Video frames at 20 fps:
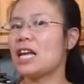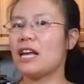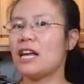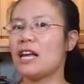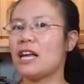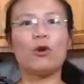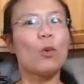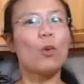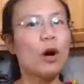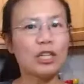If
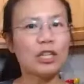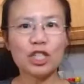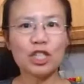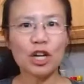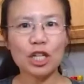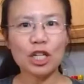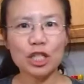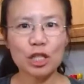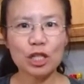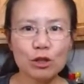you're watching
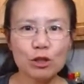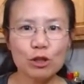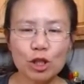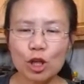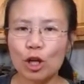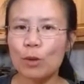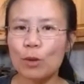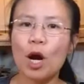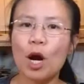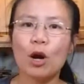on
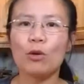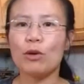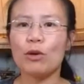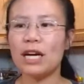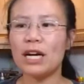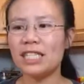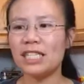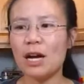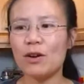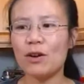YouTube,
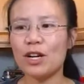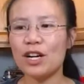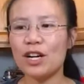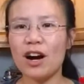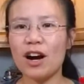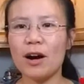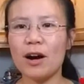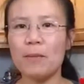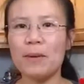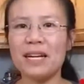write down a
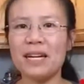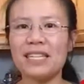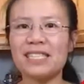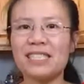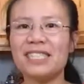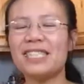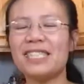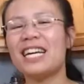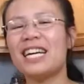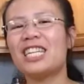comment
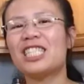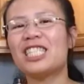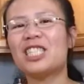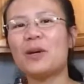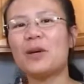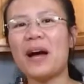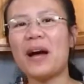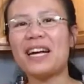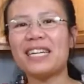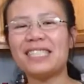so
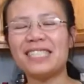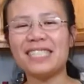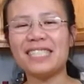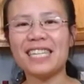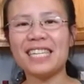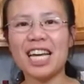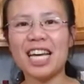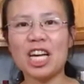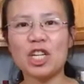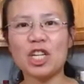I can
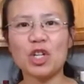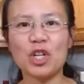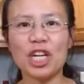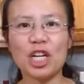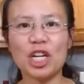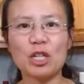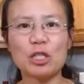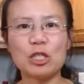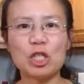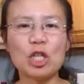see that you're
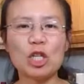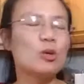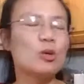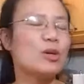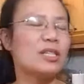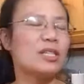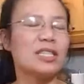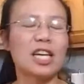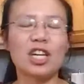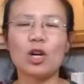here too,
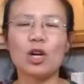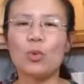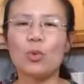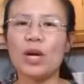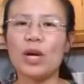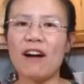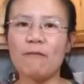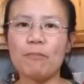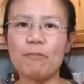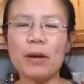because I know we
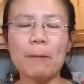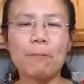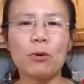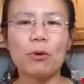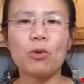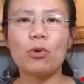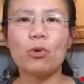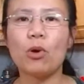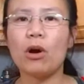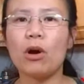have
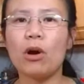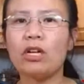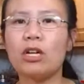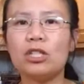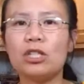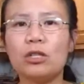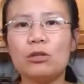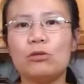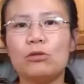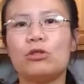people who are on
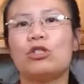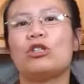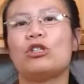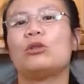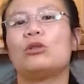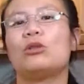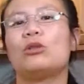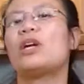YouTube.